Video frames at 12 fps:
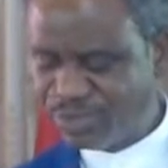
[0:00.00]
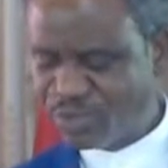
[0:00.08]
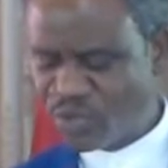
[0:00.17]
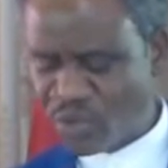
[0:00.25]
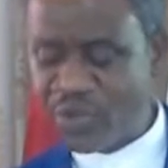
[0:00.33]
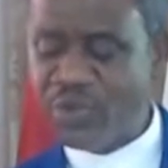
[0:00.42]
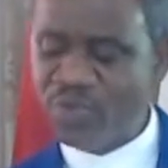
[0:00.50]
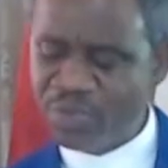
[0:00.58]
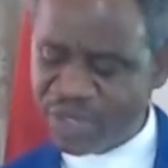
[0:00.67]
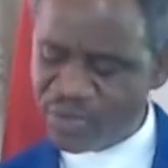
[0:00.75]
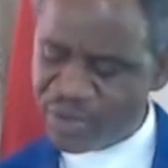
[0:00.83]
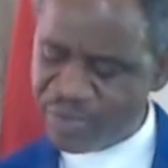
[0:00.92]
What do you
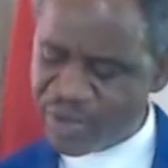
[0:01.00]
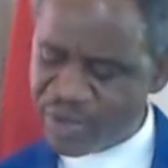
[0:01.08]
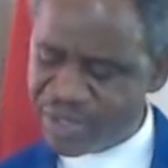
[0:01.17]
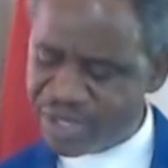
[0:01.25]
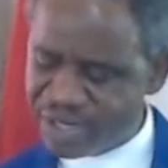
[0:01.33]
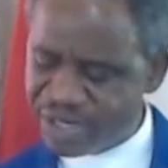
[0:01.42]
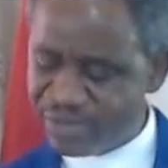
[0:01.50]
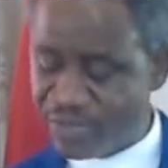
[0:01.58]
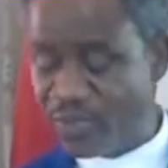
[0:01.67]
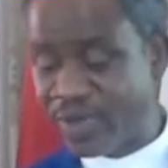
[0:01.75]
mean we may not need them?